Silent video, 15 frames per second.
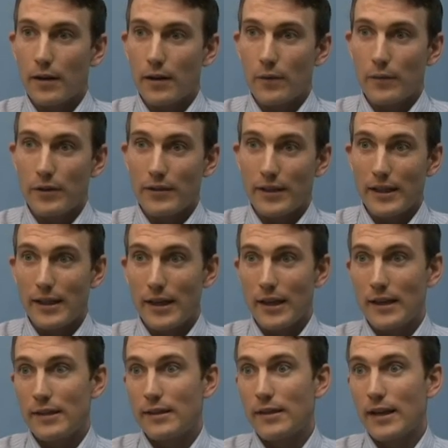We see
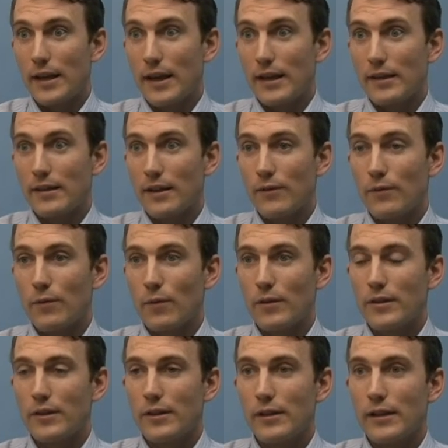kids that
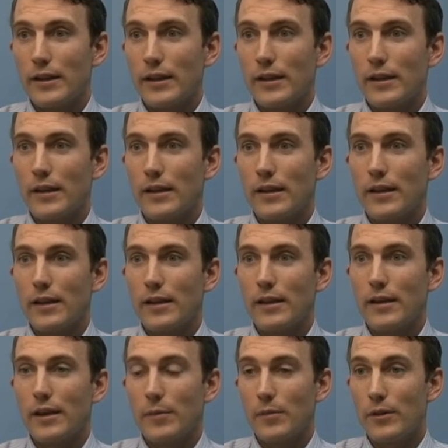unfortunately
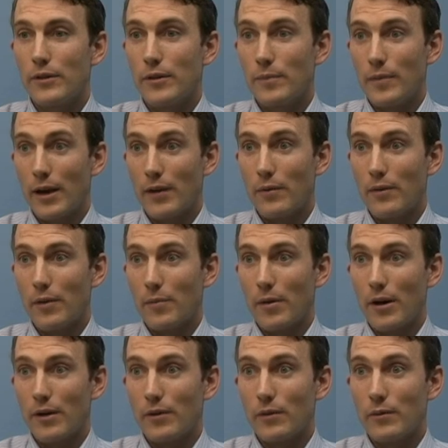get put to bed with a
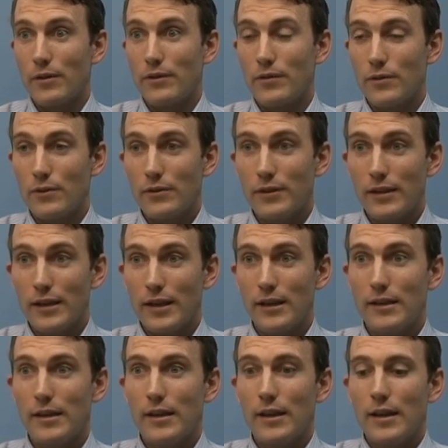bottle with juice in
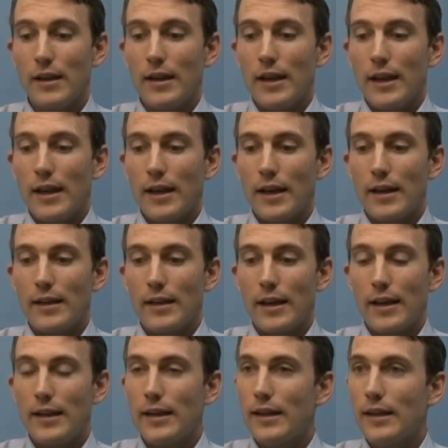it, and
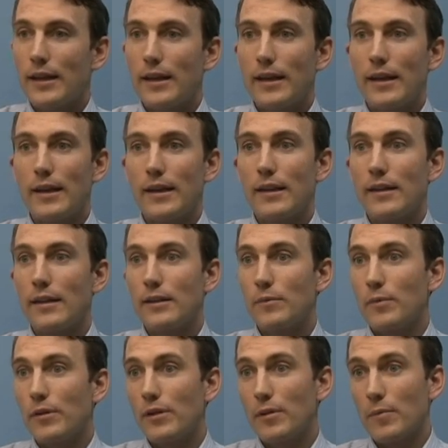anything that's
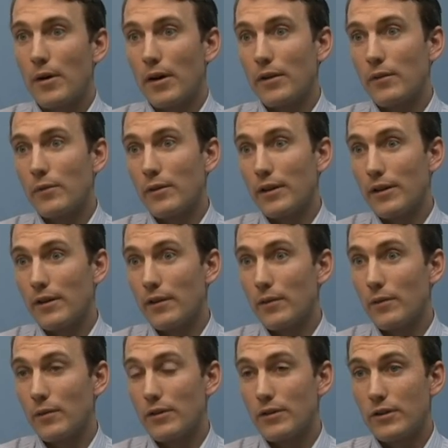put in the bottle with
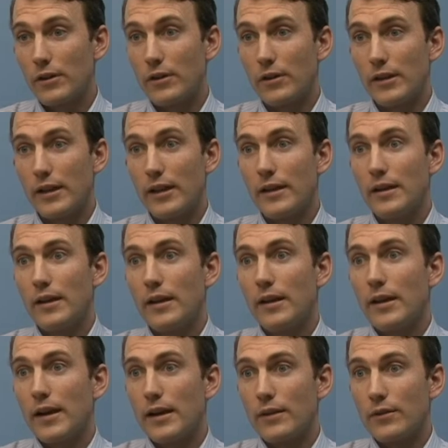sugar in it
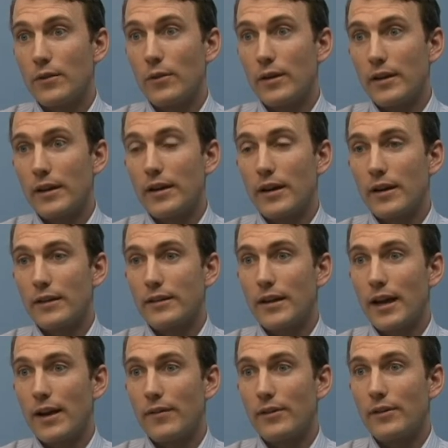is going to cause
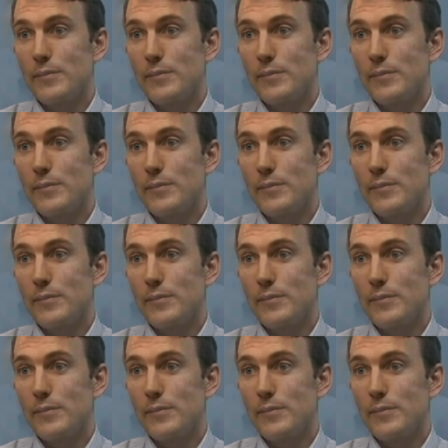cavities.